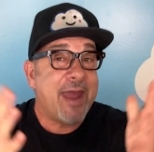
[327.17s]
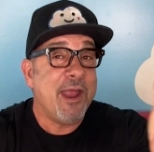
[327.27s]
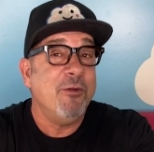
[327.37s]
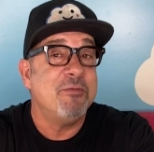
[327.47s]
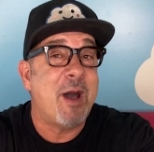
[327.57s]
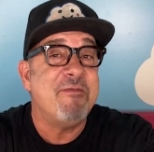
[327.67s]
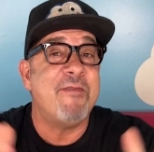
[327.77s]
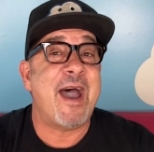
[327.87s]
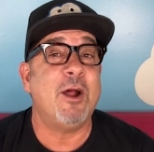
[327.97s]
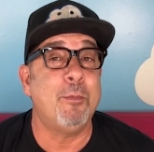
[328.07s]
And here's my
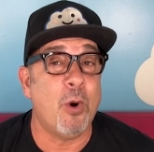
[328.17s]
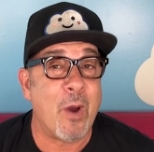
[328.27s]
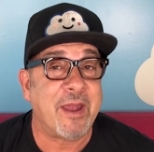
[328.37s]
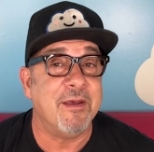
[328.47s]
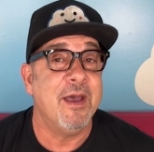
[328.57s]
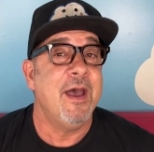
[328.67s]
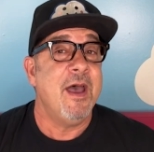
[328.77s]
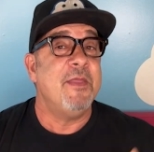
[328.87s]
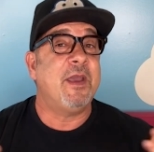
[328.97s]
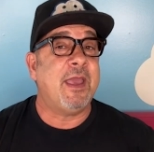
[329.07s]
final point.
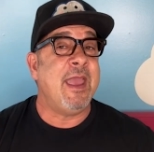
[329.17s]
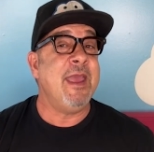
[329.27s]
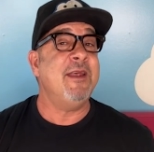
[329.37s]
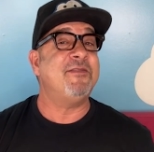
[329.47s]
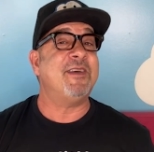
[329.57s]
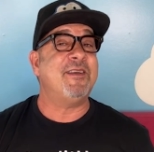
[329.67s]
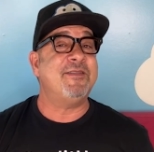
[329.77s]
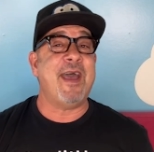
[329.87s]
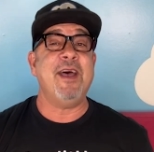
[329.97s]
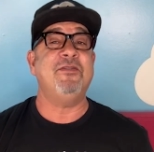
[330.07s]
The key to
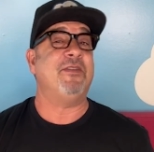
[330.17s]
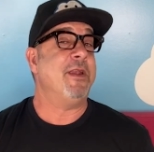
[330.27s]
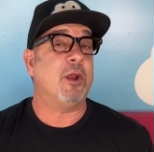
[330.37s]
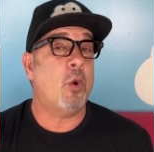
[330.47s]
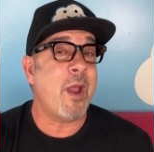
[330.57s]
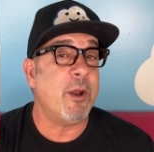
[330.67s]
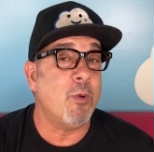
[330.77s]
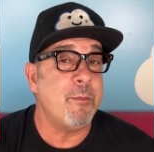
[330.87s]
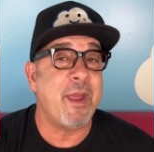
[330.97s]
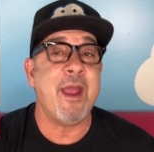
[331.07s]
success in credit
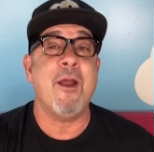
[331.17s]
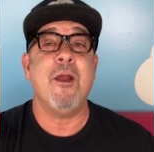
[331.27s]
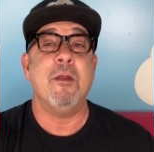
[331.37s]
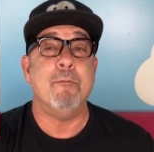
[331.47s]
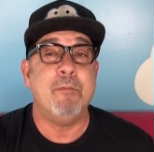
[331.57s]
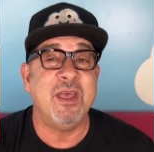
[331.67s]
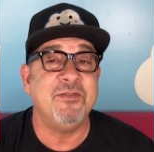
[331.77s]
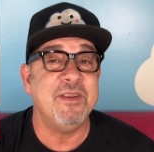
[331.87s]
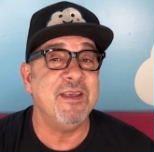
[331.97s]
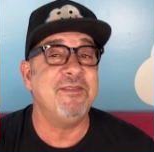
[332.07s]
repair and
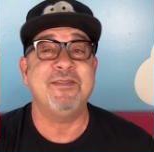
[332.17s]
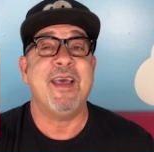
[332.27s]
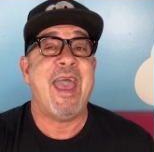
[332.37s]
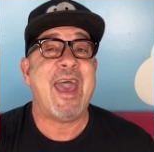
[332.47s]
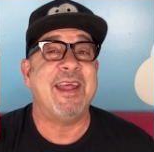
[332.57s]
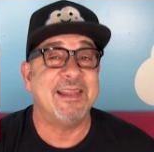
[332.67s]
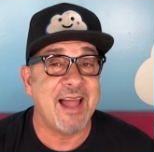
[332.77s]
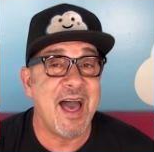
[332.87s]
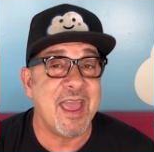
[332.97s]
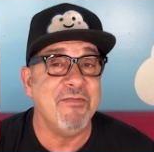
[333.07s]
business and in
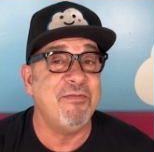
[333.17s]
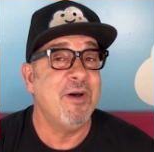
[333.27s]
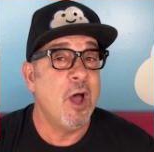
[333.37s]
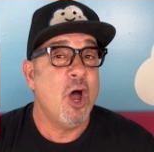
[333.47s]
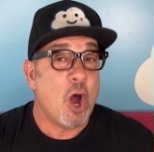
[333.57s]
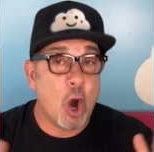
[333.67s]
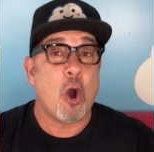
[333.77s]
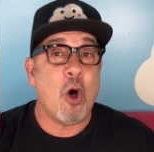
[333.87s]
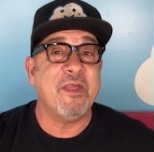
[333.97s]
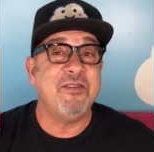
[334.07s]
life
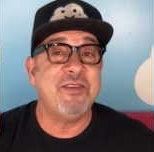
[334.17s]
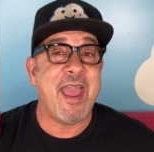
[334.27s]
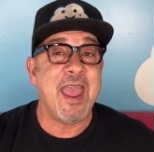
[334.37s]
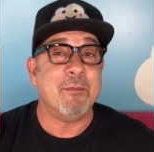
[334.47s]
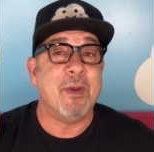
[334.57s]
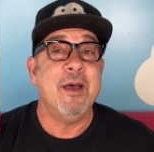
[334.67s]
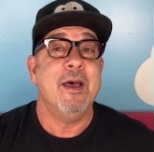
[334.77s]
are all the same.